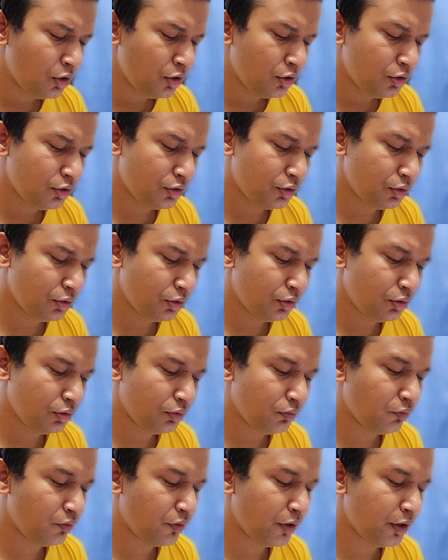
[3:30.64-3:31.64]
So
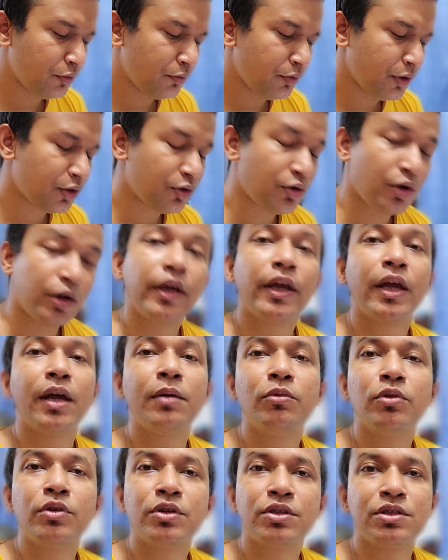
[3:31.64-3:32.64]
when we are talking
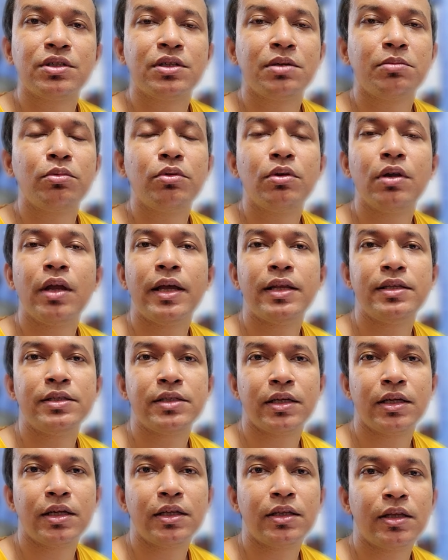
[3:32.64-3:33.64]
about stable
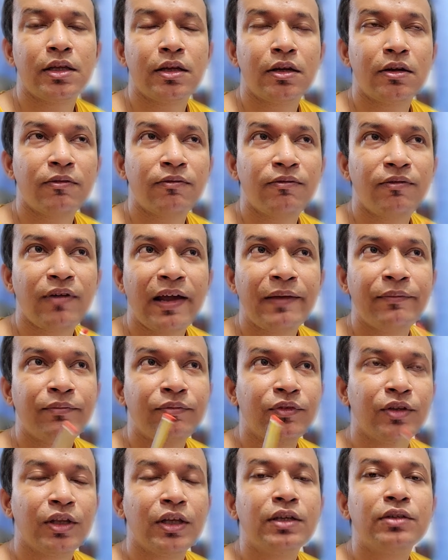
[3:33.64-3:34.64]
angina, there are five
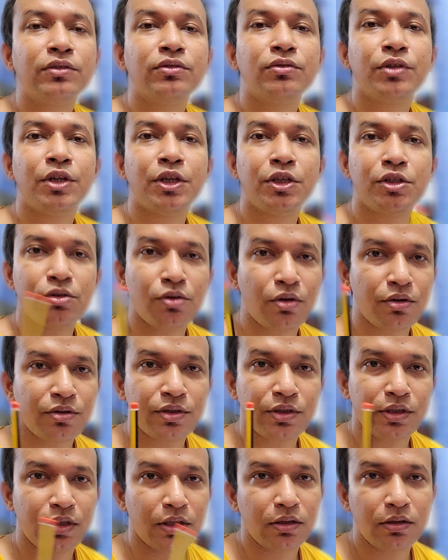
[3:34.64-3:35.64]
things we need to
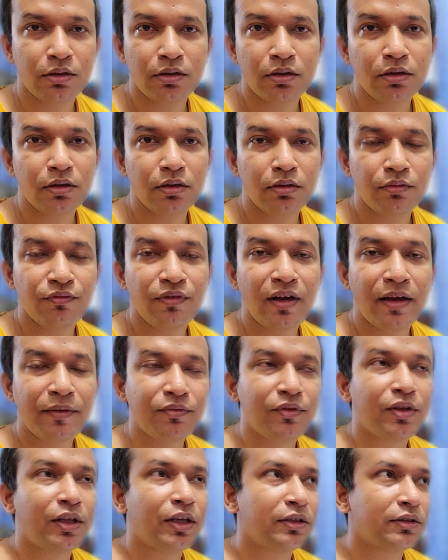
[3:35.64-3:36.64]
consider. Five
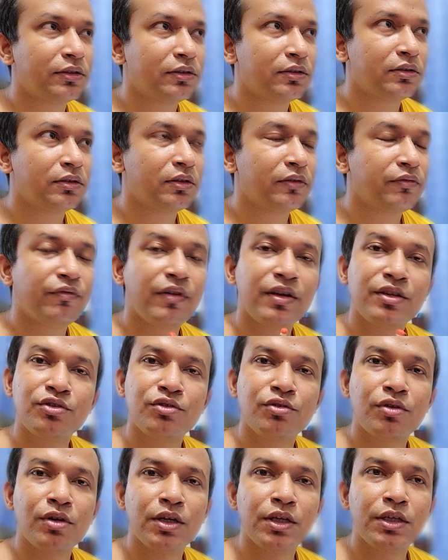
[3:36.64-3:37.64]
things. The first
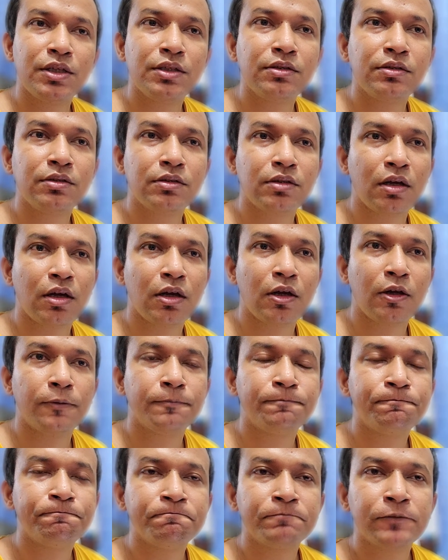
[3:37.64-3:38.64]
one is
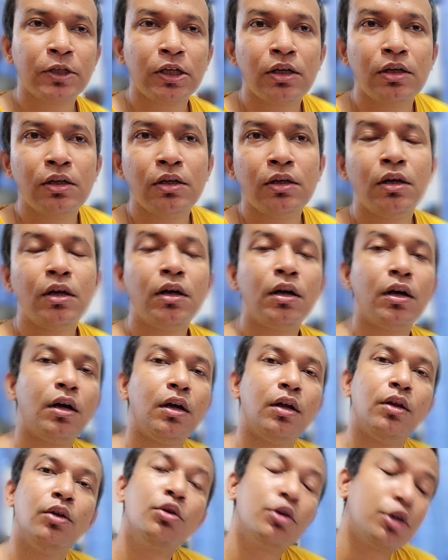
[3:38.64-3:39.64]

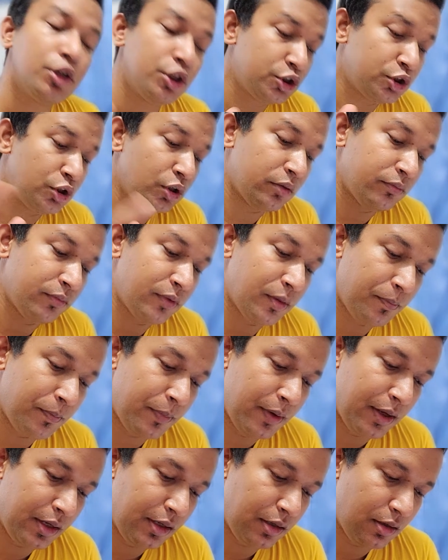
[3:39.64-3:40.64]
location of the
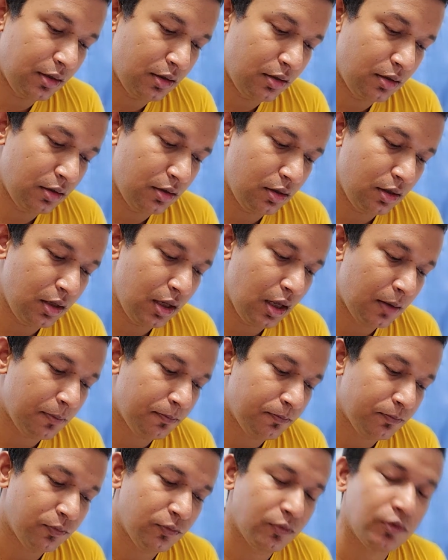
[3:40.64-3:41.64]
pain. Yeah,
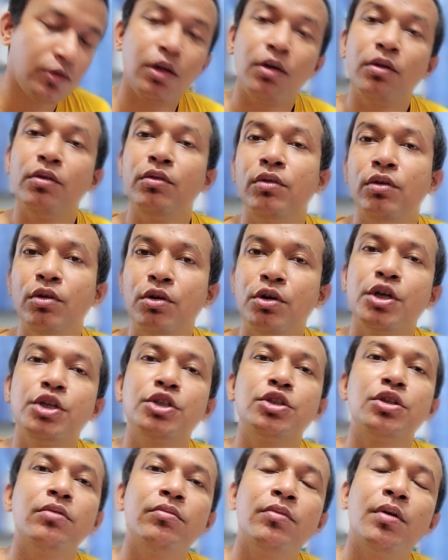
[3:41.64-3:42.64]
the
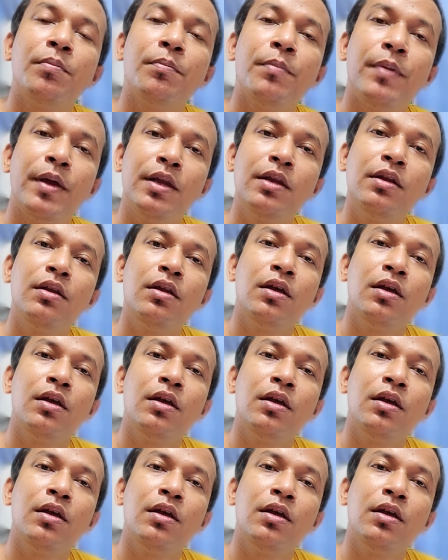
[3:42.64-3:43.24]
location of the pain,